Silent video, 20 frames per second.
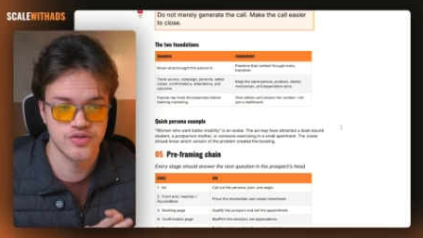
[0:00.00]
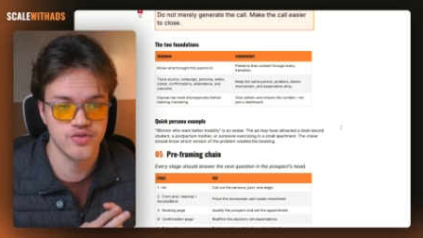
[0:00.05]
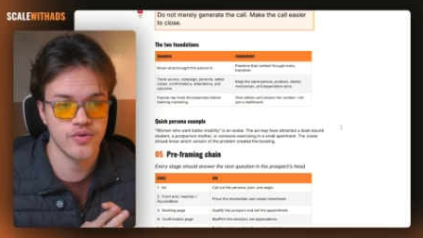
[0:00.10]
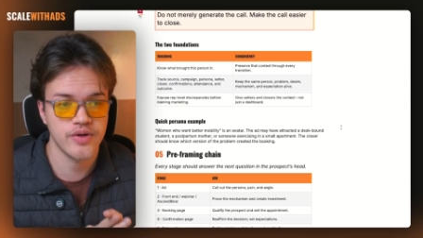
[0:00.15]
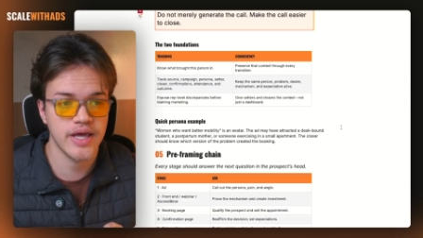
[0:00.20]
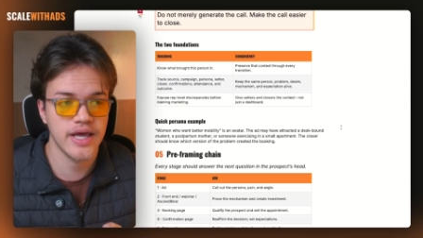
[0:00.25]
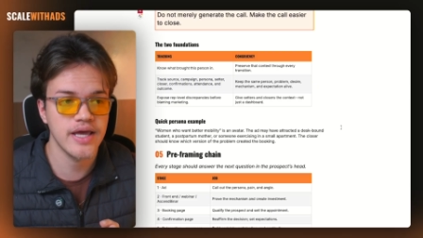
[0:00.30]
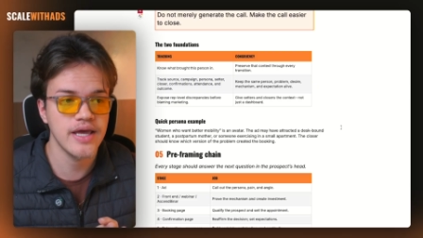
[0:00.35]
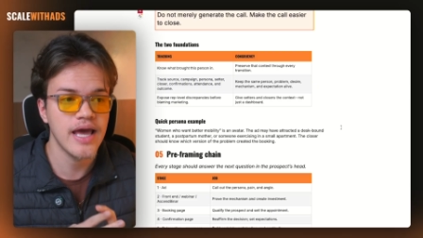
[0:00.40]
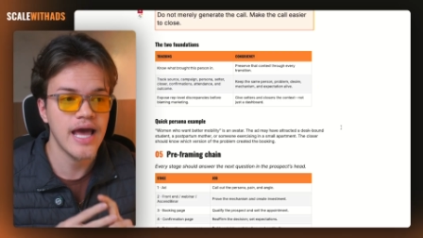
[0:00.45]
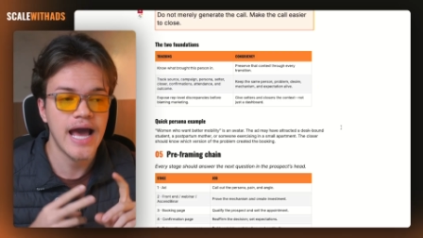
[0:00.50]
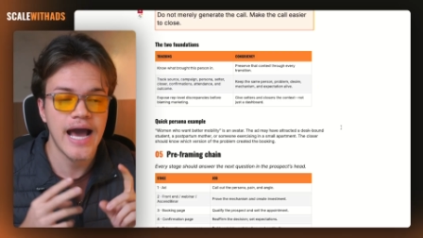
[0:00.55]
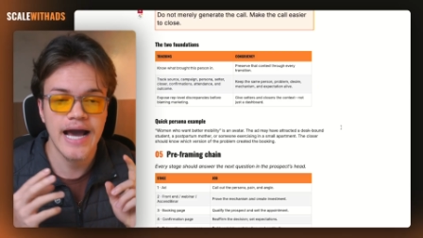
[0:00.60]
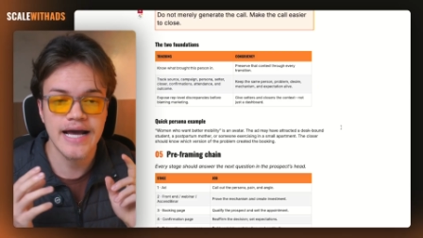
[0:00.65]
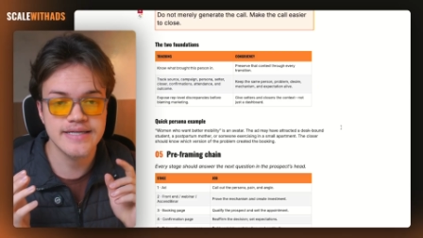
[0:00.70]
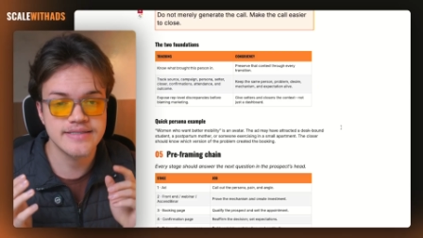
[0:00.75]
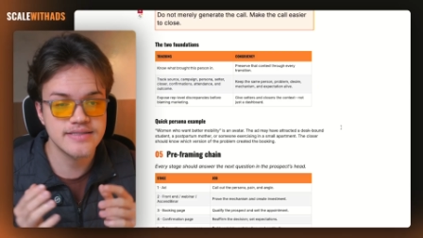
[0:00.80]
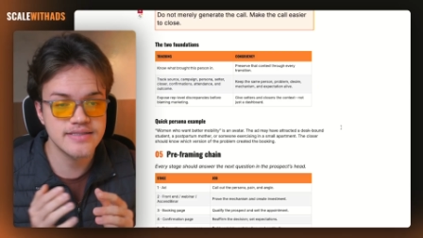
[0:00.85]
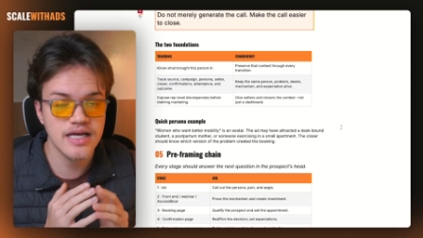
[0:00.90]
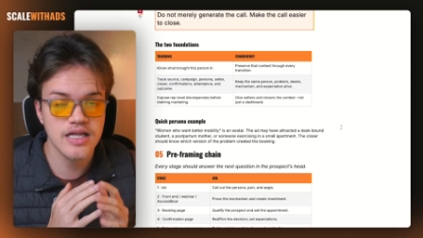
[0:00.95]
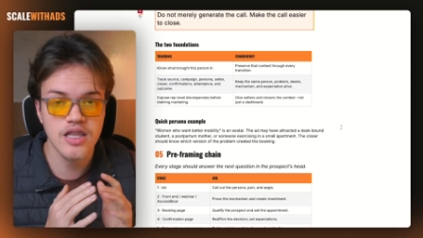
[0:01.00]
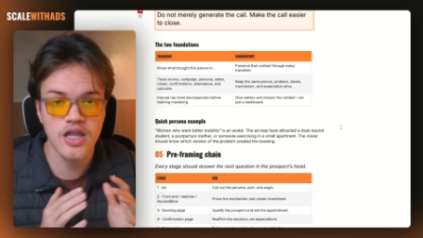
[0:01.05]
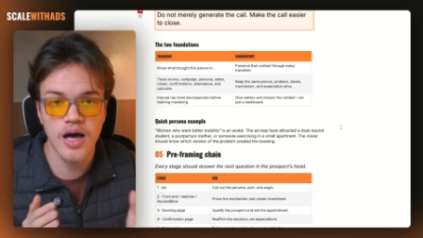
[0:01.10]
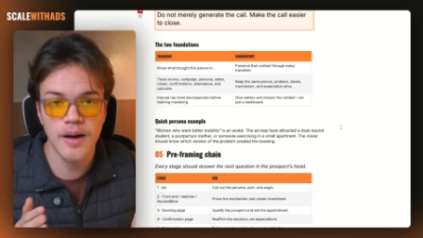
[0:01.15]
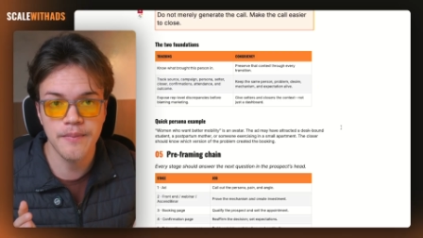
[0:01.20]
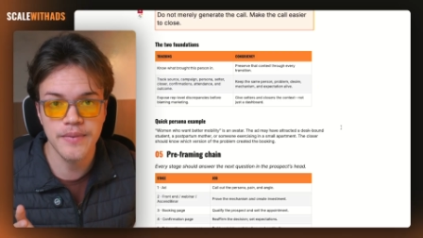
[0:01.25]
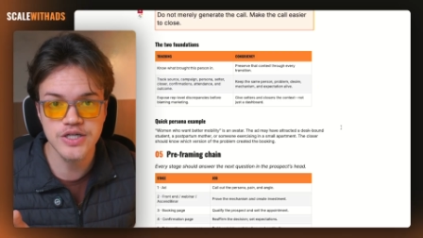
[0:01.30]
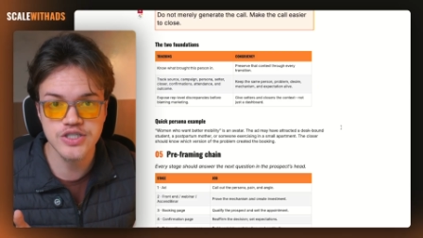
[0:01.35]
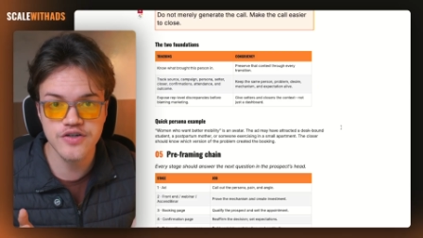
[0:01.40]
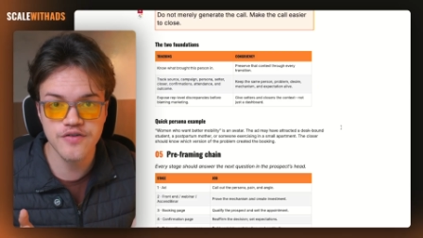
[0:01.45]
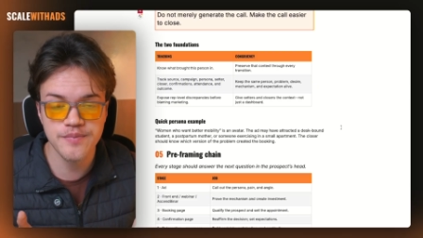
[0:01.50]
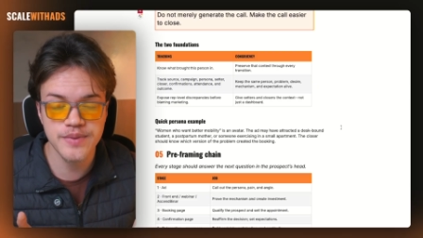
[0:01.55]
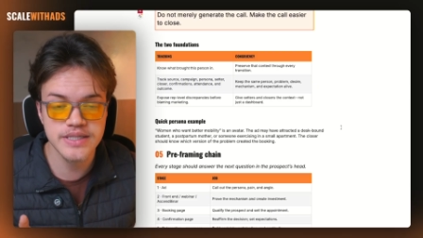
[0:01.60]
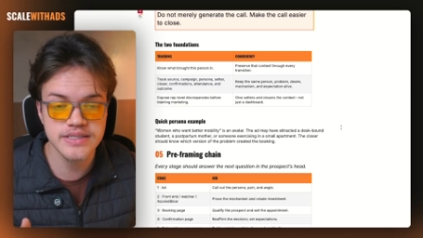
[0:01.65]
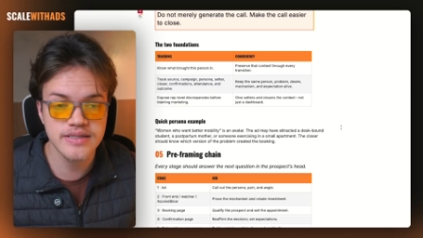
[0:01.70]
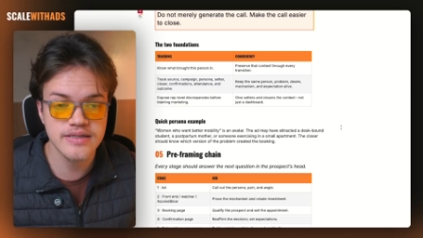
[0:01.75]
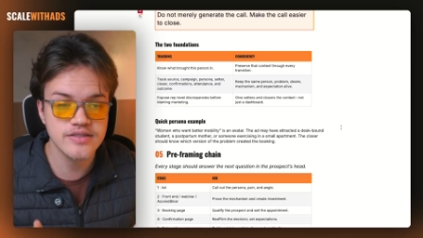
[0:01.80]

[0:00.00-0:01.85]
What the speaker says: okay? I see a bunch of business